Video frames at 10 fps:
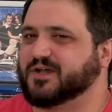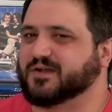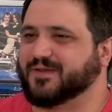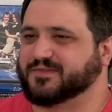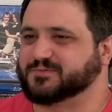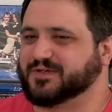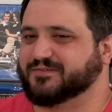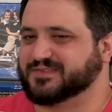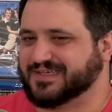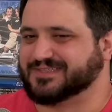we talked about this
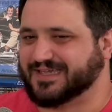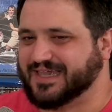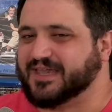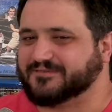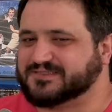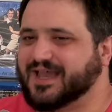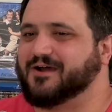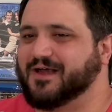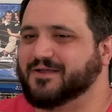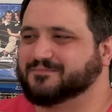previously. It's like, if
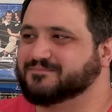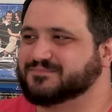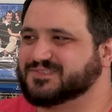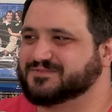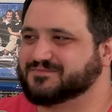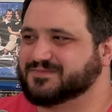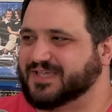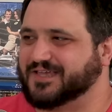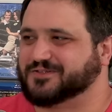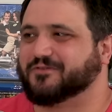Sauron
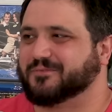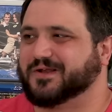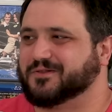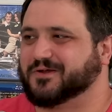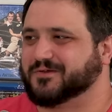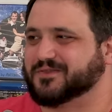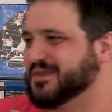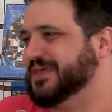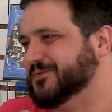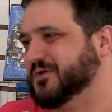takes over Middle Earth,
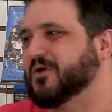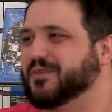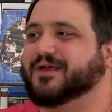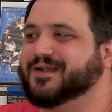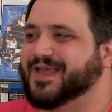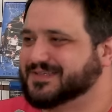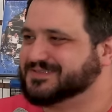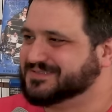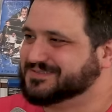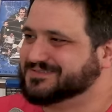he will go there next.